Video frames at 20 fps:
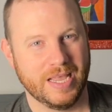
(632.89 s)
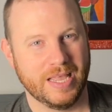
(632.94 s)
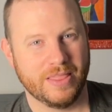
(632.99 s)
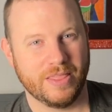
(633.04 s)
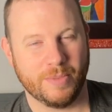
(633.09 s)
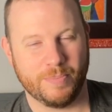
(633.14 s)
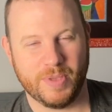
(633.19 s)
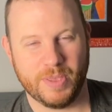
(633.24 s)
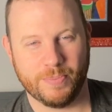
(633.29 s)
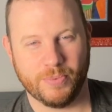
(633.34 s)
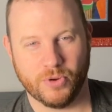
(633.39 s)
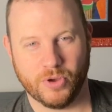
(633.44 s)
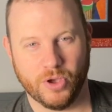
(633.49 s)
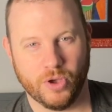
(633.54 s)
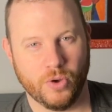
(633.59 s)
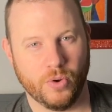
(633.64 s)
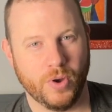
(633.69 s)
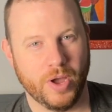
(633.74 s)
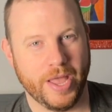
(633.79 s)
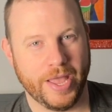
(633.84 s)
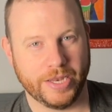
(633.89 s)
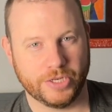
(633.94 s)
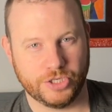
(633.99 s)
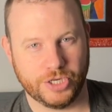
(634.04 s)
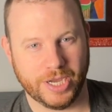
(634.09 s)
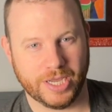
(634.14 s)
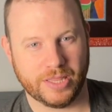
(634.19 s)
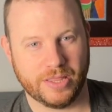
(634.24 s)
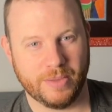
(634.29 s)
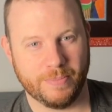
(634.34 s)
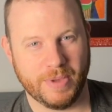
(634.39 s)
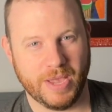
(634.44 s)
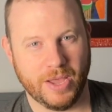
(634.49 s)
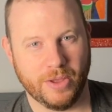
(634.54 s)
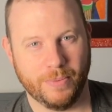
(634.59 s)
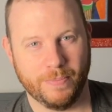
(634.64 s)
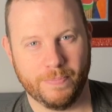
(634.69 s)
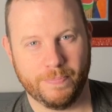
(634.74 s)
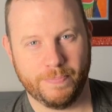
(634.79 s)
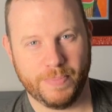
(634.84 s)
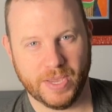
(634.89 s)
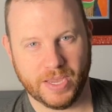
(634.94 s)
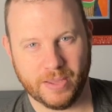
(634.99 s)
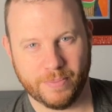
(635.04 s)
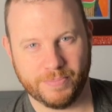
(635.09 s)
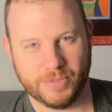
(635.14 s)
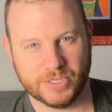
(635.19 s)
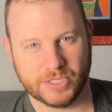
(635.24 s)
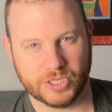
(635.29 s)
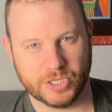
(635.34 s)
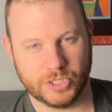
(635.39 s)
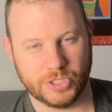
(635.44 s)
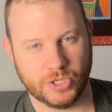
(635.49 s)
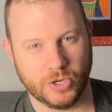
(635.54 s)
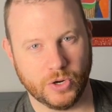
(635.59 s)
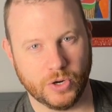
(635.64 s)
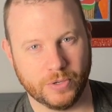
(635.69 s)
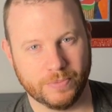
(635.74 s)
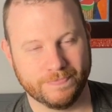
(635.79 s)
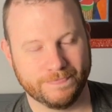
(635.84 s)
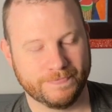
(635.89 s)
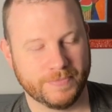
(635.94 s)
that people go and check them out, pick up this guitar.